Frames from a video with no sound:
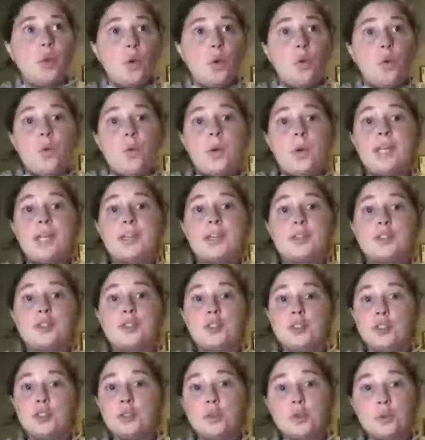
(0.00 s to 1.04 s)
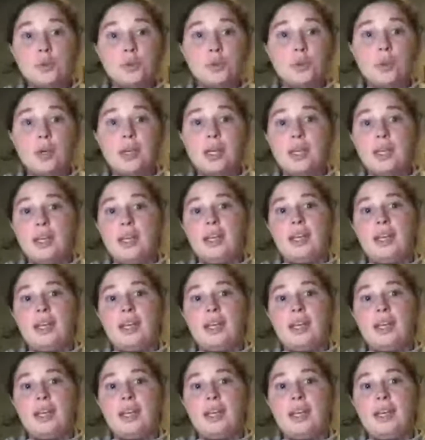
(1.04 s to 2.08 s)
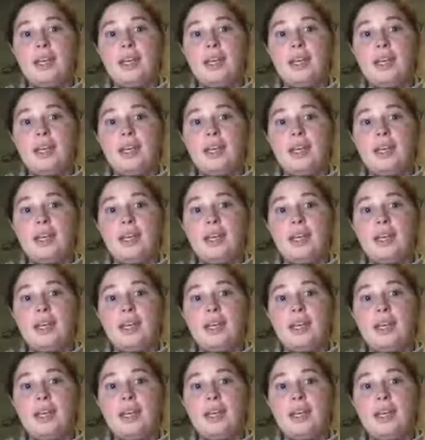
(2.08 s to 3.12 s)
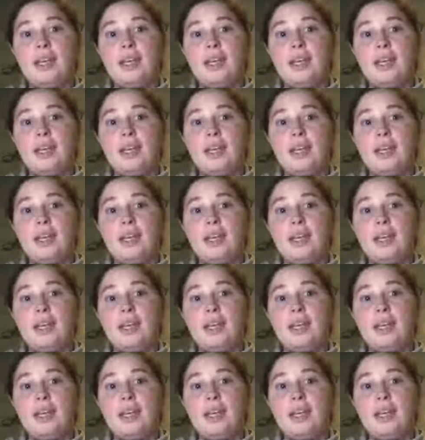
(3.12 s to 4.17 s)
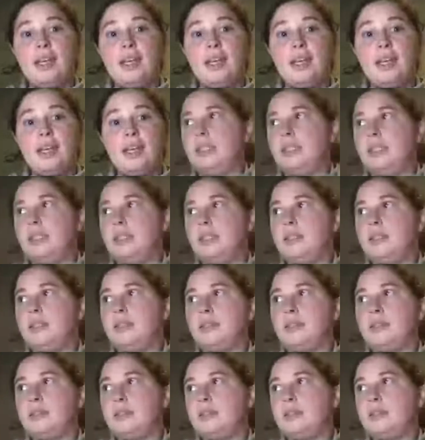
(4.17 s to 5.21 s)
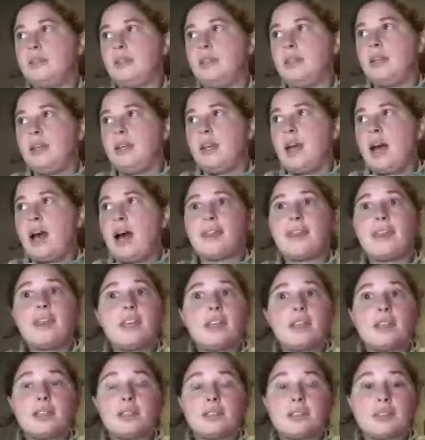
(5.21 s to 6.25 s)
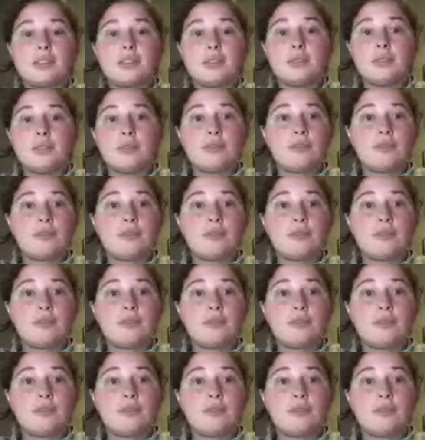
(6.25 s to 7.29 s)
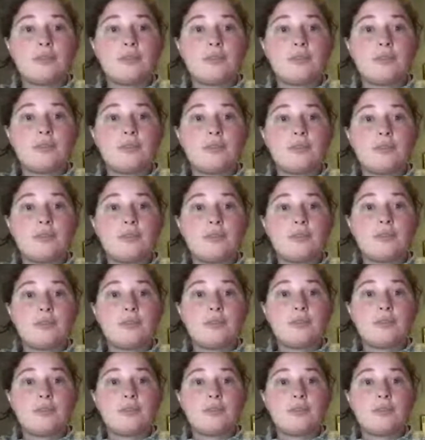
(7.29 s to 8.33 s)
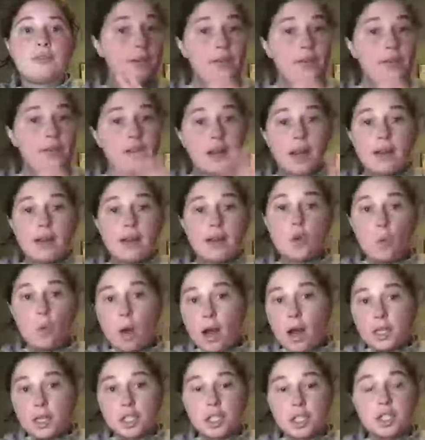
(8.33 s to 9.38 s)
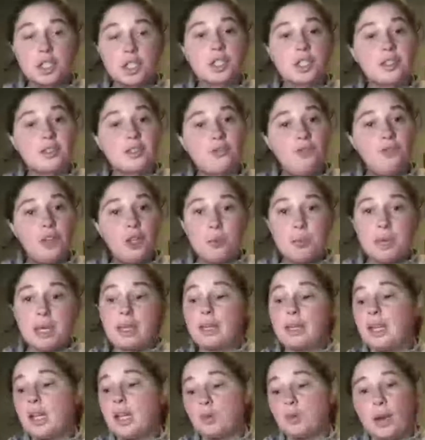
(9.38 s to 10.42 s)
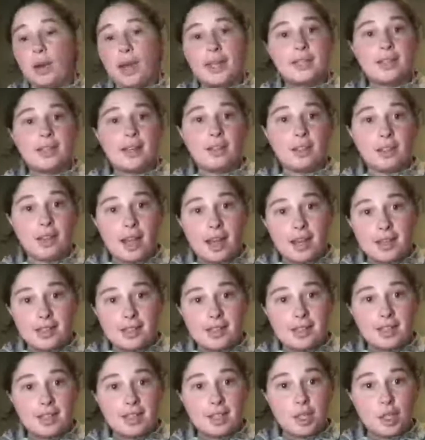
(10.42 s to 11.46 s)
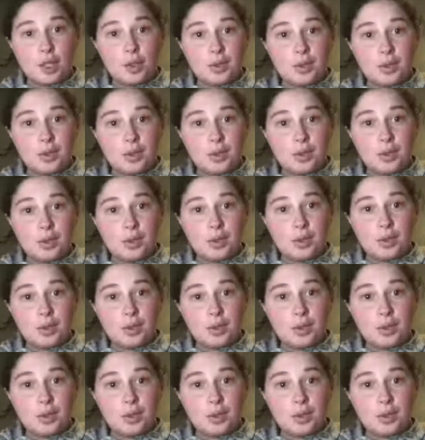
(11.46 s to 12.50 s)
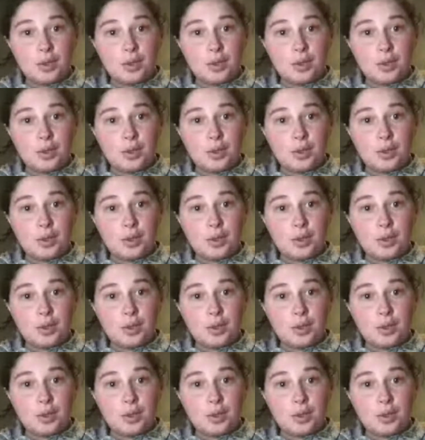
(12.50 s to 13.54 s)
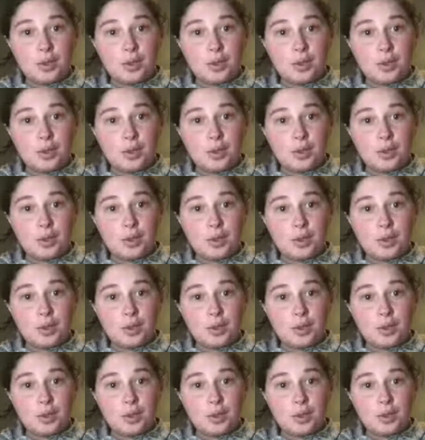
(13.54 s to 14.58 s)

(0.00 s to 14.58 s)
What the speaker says: Week 2 is, I think, filming it. You don't even have to watch it. Just film it and write down the last thing that you did. Just turn the camera on. You don't have to watch any of it.